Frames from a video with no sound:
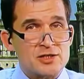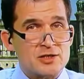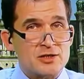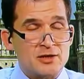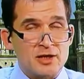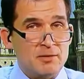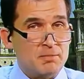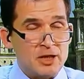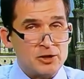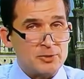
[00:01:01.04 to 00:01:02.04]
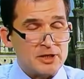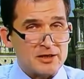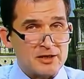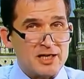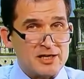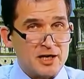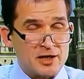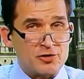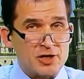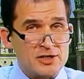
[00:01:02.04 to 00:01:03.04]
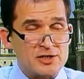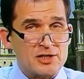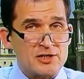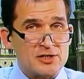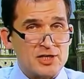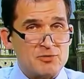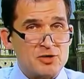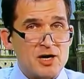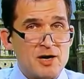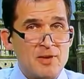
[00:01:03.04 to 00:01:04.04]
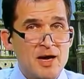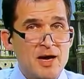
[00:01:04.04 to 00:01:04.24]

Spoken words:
this in multiple other cases at the same time.